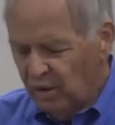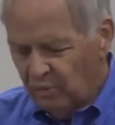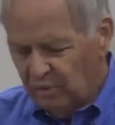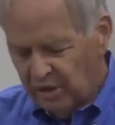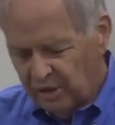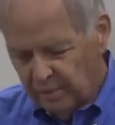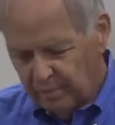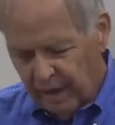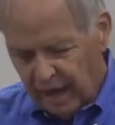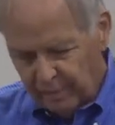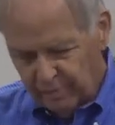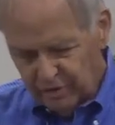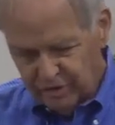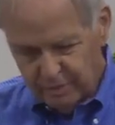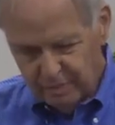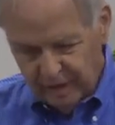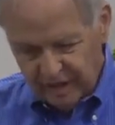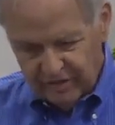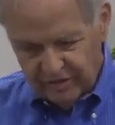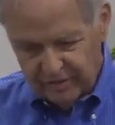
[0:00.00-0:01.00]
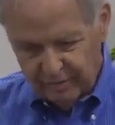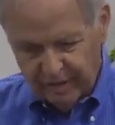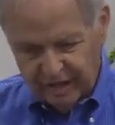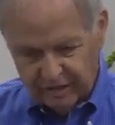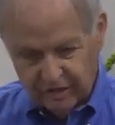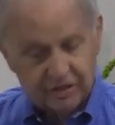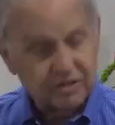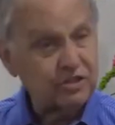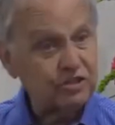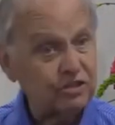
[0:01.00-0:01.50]
When the Bible speaks
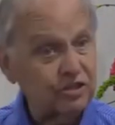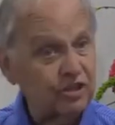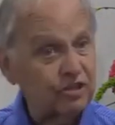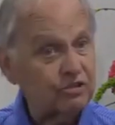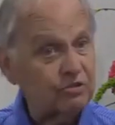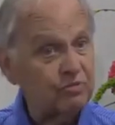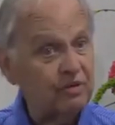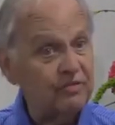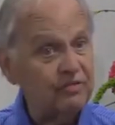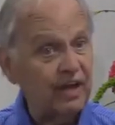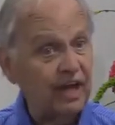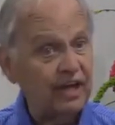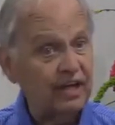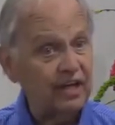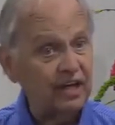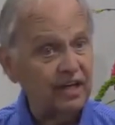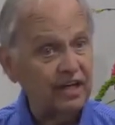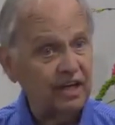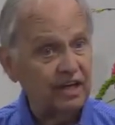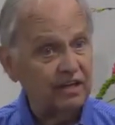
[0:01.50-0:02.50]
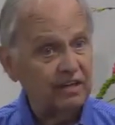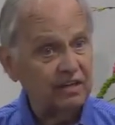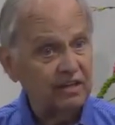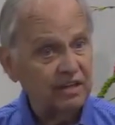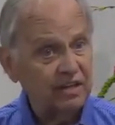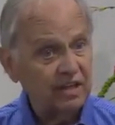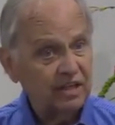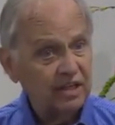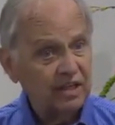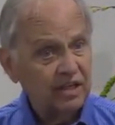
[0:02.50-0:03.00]
about the church, we've had it
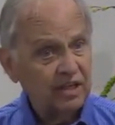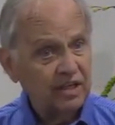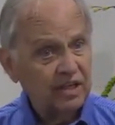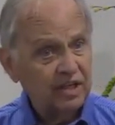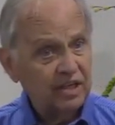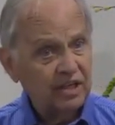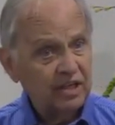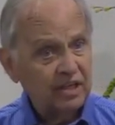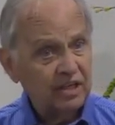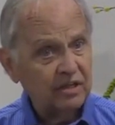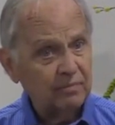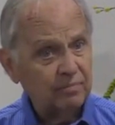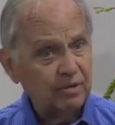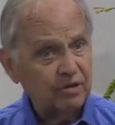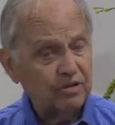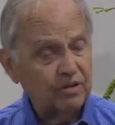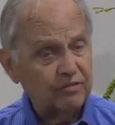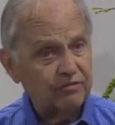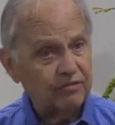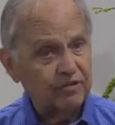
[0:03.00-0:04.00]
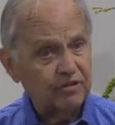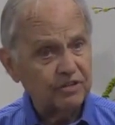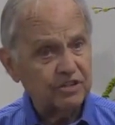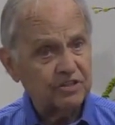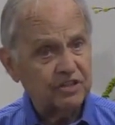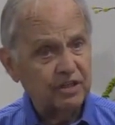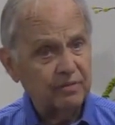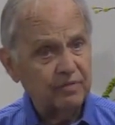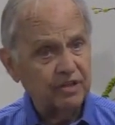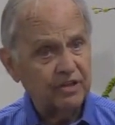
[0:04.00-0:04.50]
in the book of 1
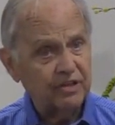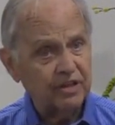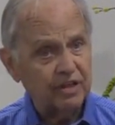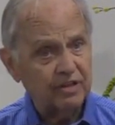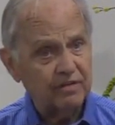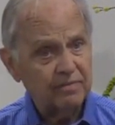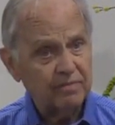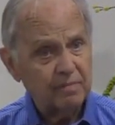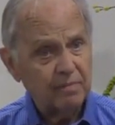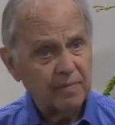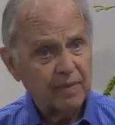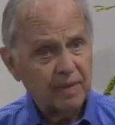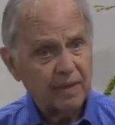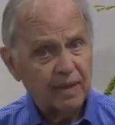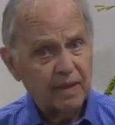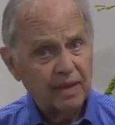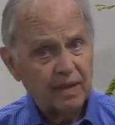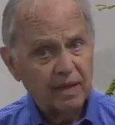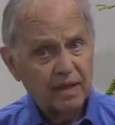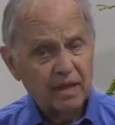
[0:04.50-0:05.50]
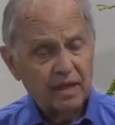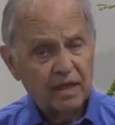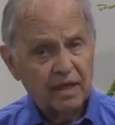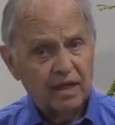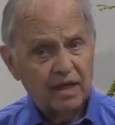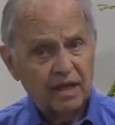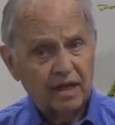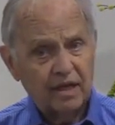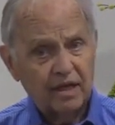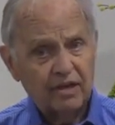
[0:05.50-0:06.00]
Timothy.
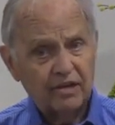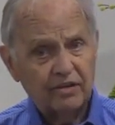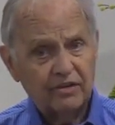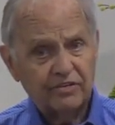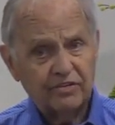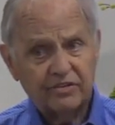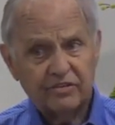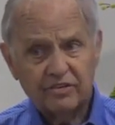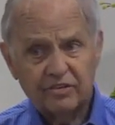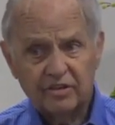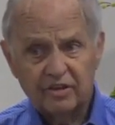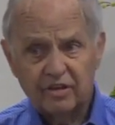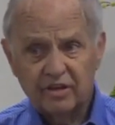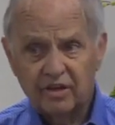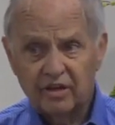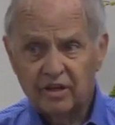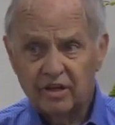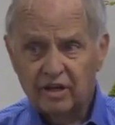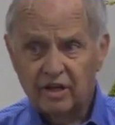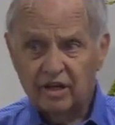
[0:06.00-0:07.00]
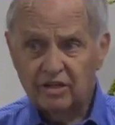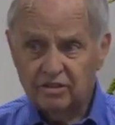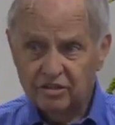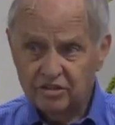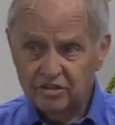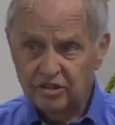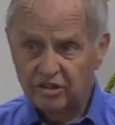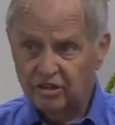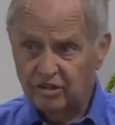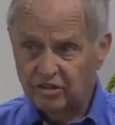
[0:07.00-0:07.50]
It is a
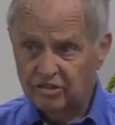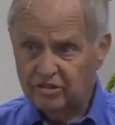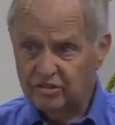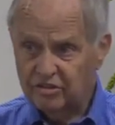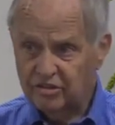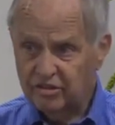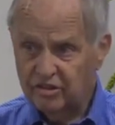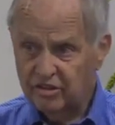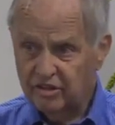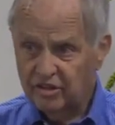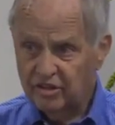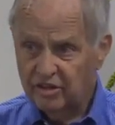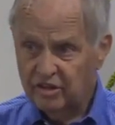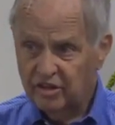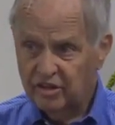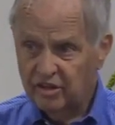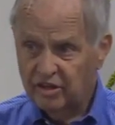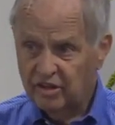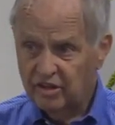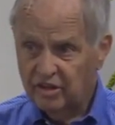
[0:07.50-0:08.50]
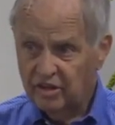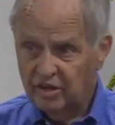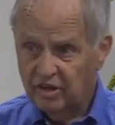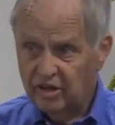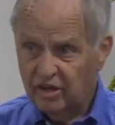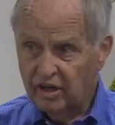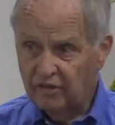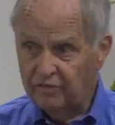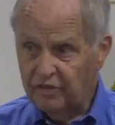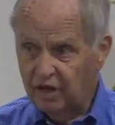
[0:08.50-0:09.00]
church
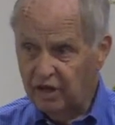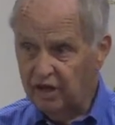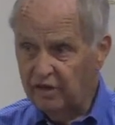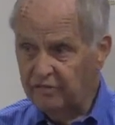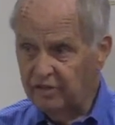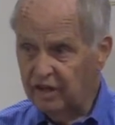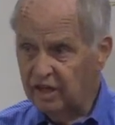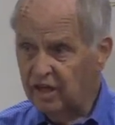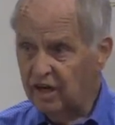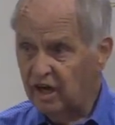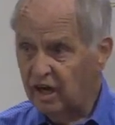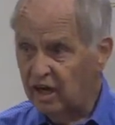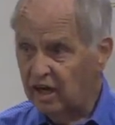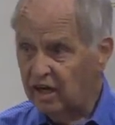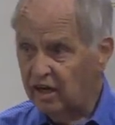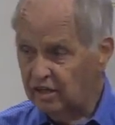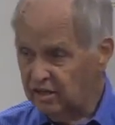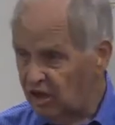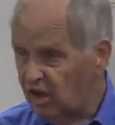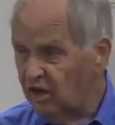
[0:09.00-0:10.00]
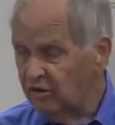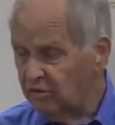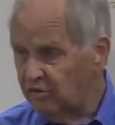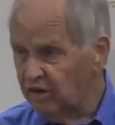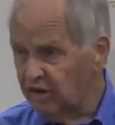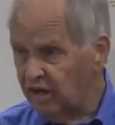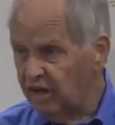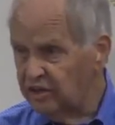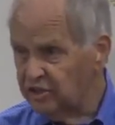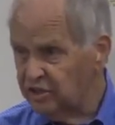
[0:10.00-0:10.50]
of the living God, a
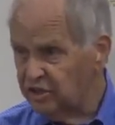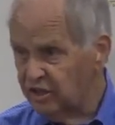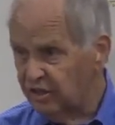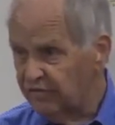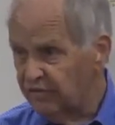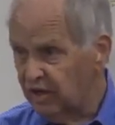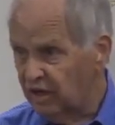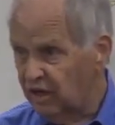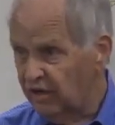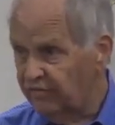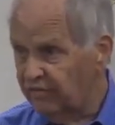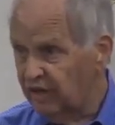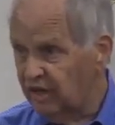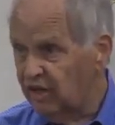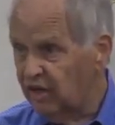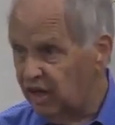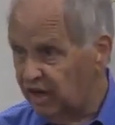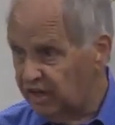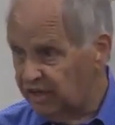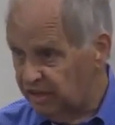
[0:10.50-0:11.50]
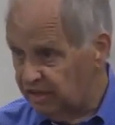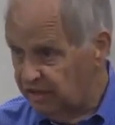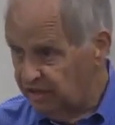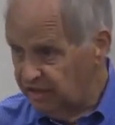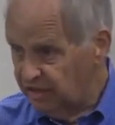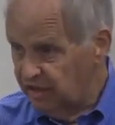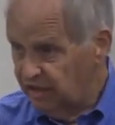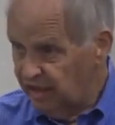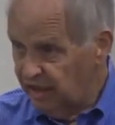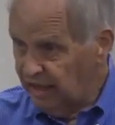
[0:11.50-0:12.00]
congregation of the living God, a
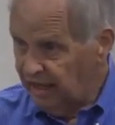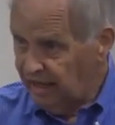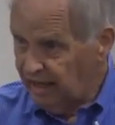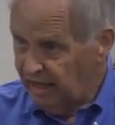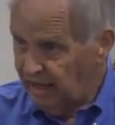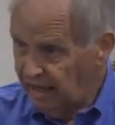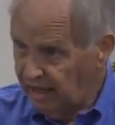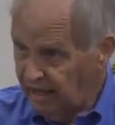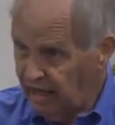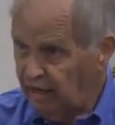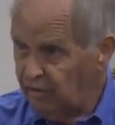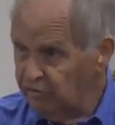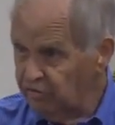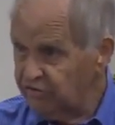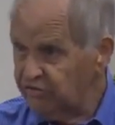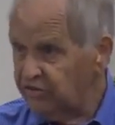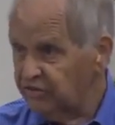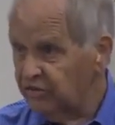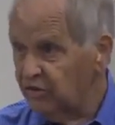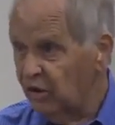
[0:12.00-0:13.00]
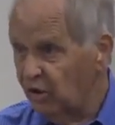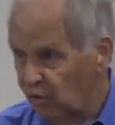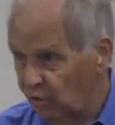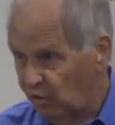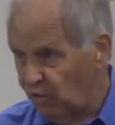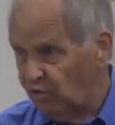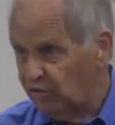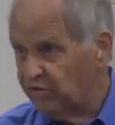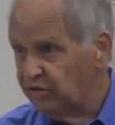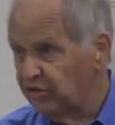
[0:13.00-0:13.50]

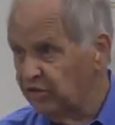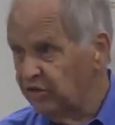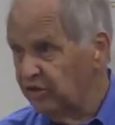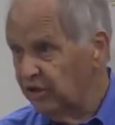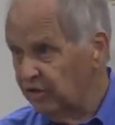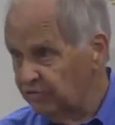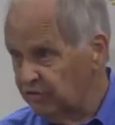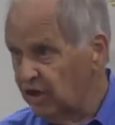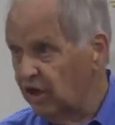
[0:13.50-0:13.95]
household of